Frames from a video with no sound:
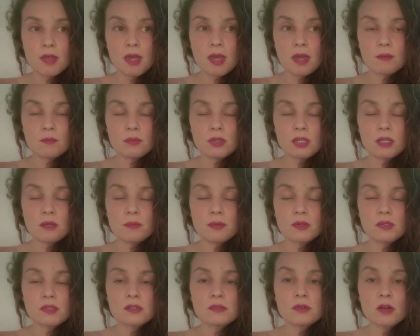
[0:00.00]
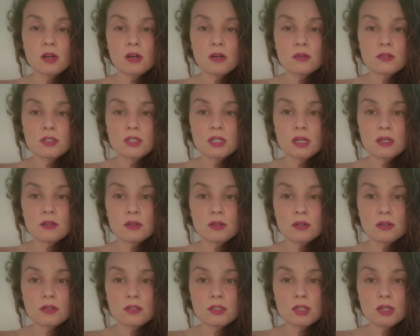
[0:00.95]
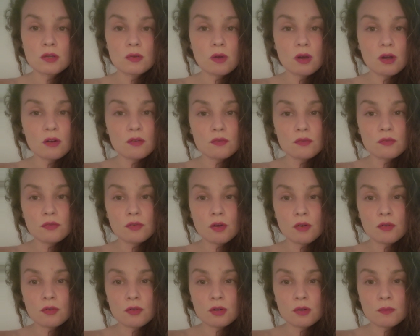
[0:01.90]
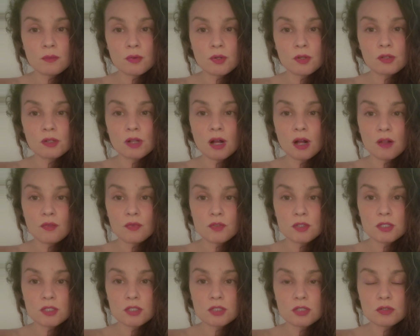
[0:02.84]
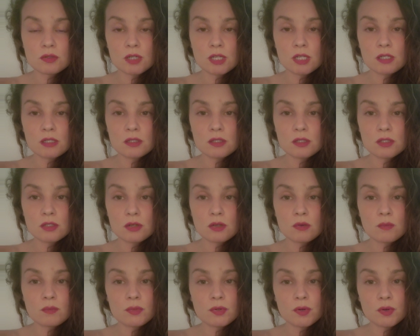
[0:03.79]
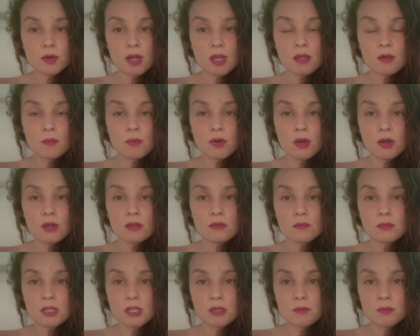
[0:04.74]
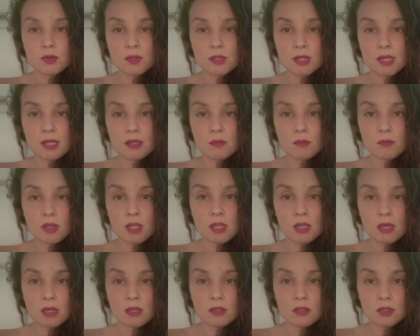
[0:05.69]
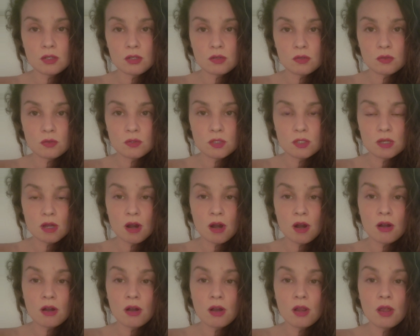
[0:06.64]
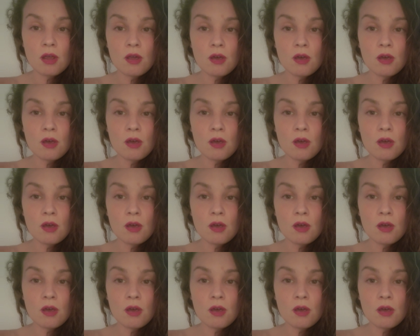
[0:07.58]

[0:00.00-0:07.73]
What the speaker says: and people of all genders who are vulnerable on the streets, who prey upon people like me and use our